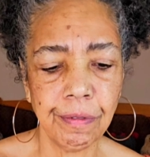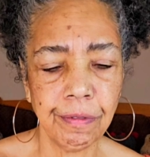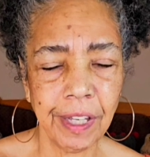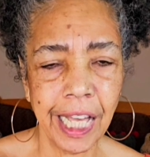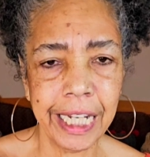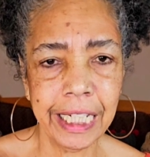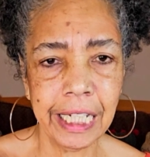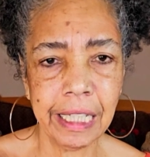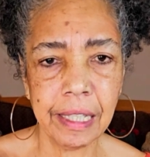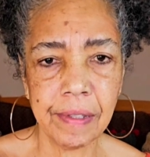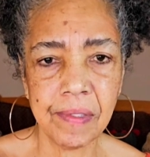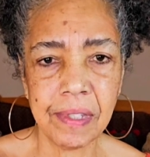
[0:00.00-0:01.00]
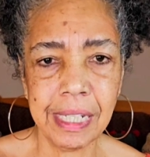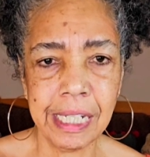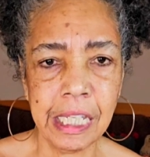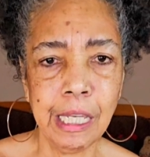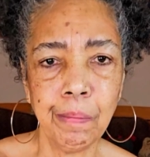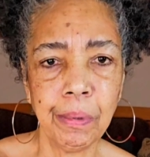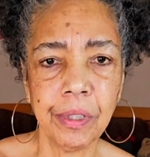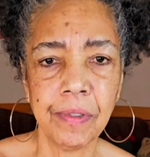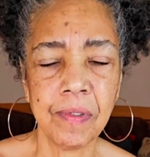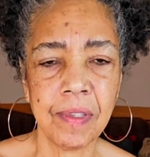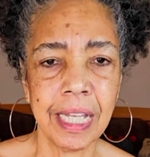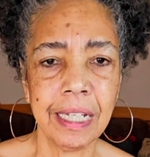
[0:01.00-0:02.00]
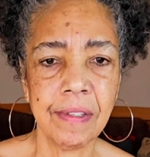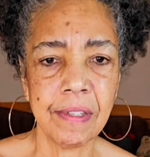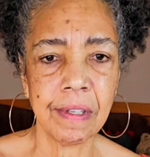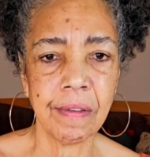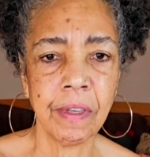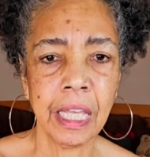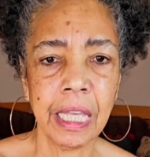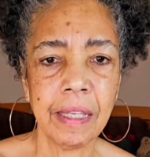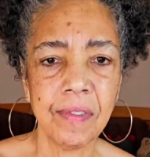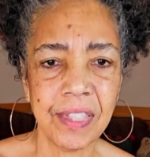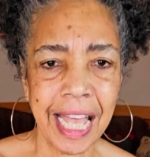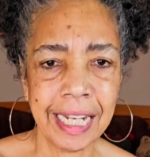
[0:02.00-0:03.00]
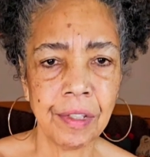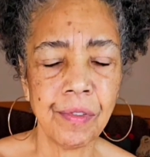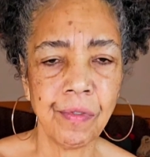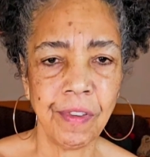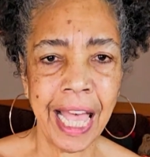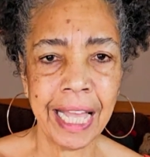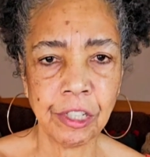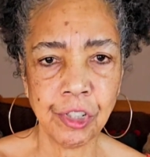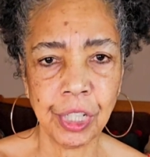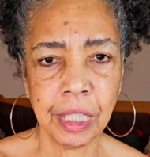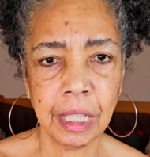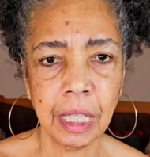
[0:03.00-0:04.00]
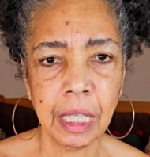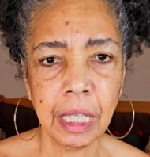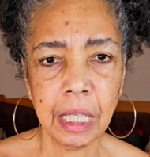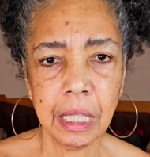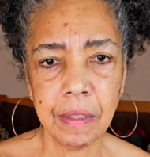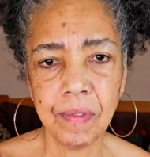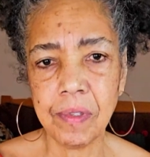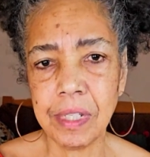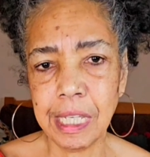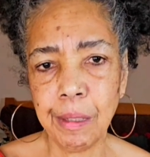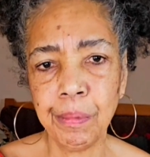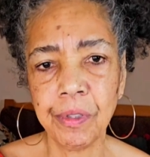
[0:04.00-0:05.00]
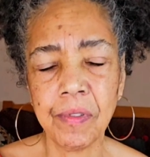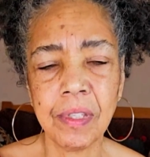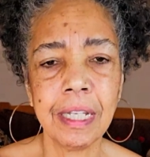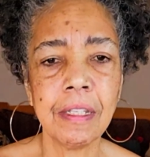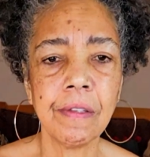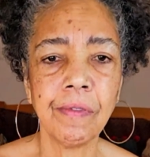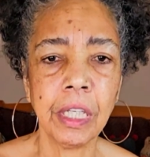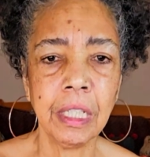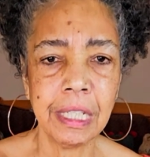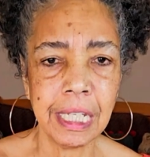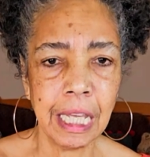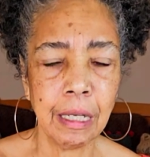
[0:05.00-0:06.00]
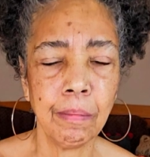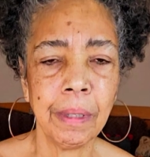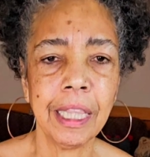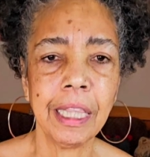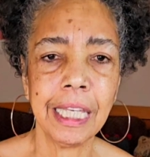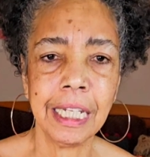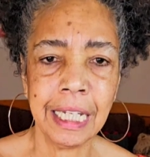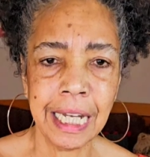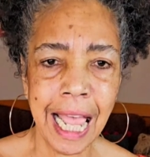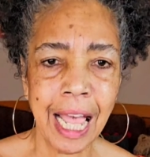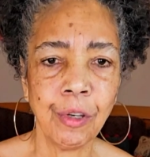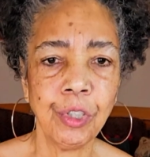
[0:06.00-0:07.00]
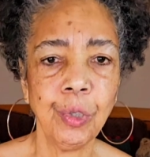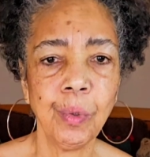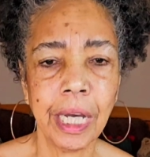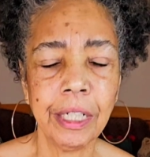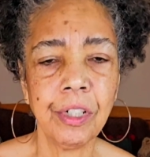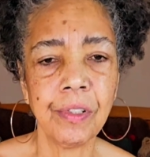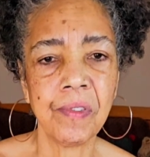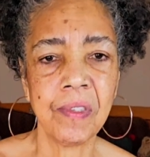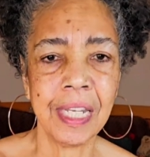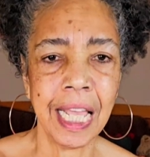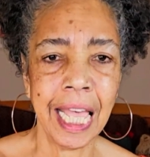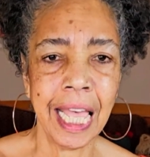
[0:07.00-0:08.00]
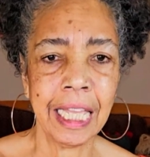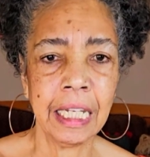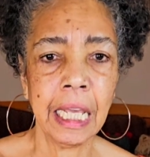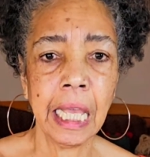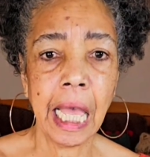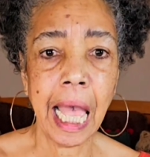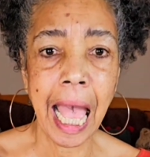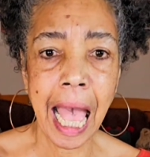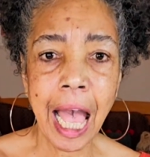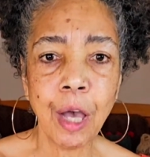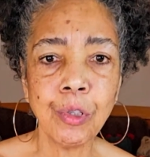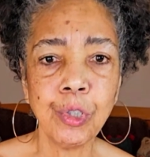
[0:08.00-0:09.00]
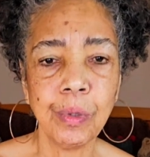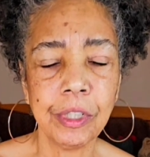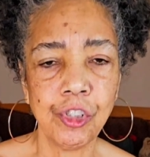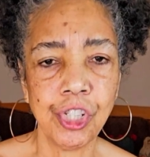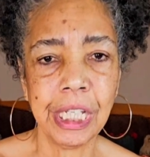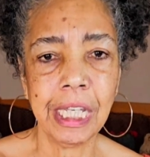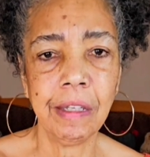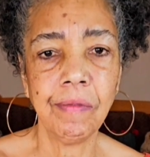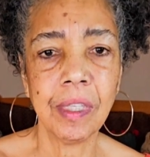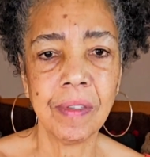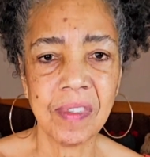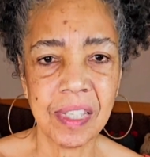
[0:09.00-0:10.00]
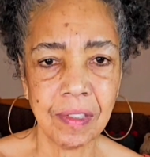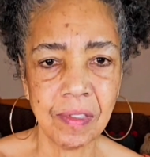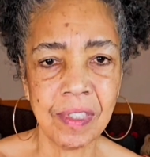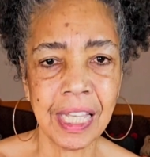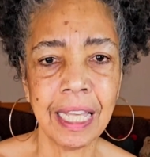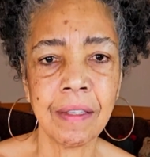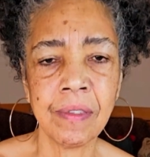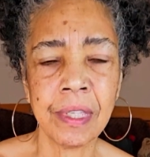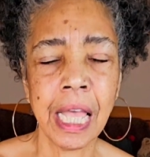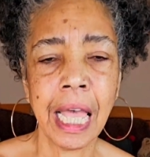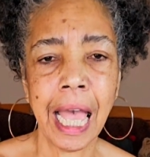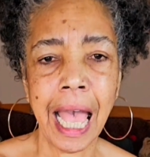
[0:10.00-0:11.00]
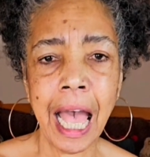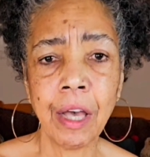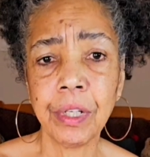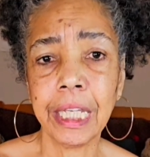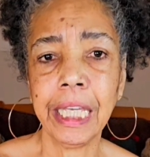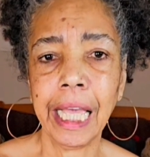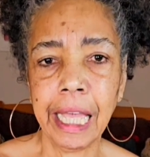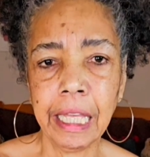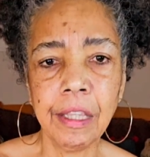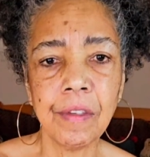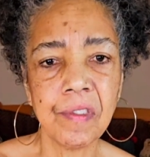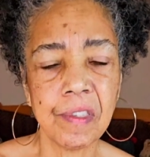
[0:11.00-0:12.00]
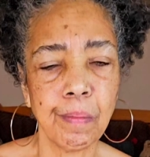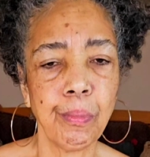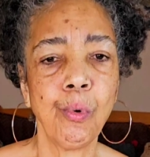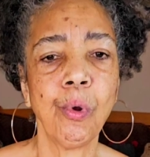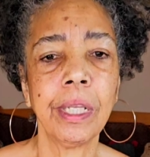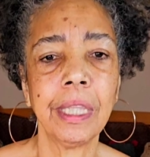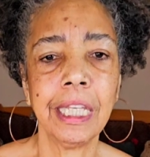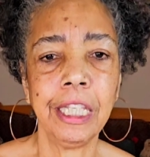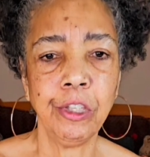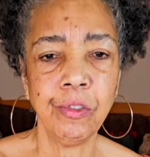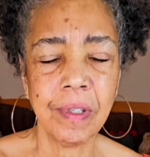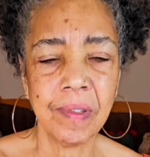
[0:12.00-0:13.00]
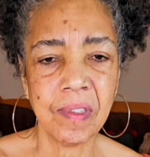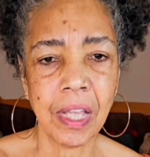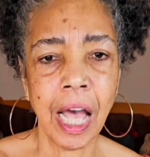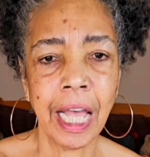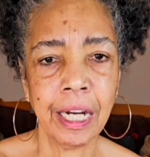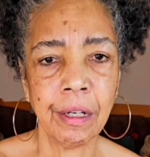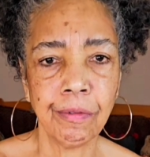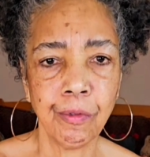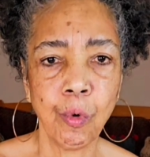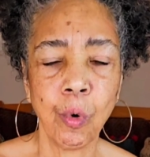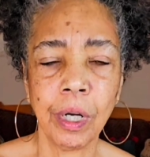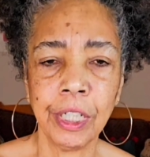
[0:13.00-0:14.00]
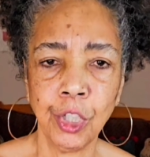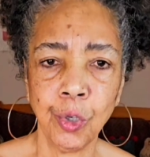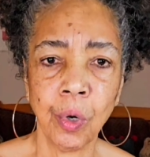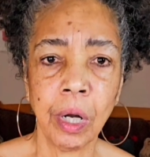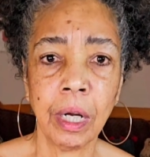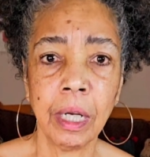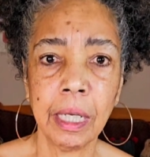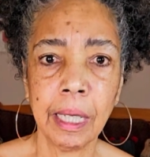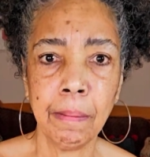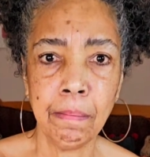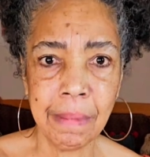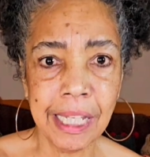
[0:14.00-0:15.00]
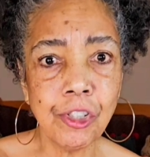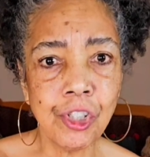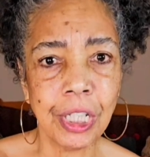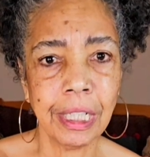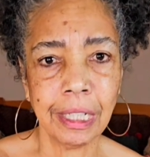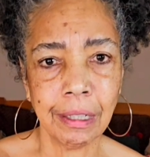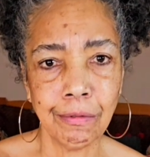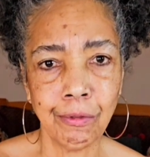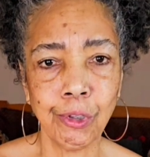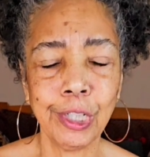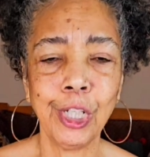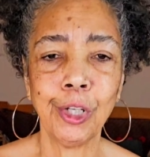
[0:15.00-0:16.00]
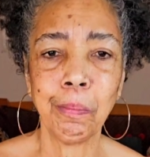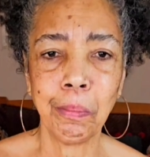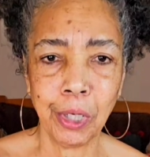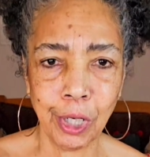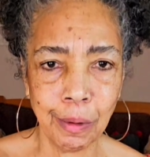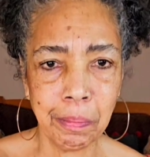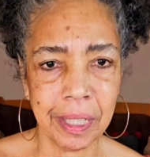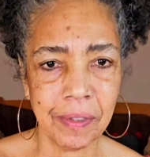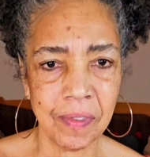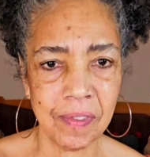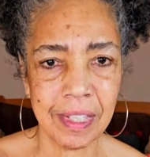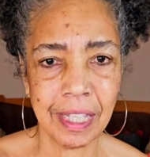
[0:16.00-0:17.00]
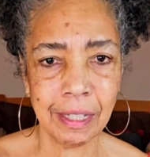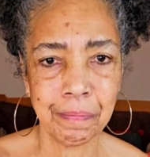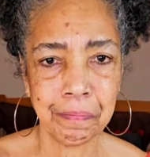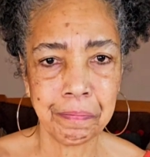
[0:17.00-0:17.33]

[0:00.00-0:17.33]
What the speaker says: you're finding this deeper sense of satisfaction, this deeper sense of contentment, that now you understand how to achieve the success, how to gain the support that you desire for your mission, for your purpose.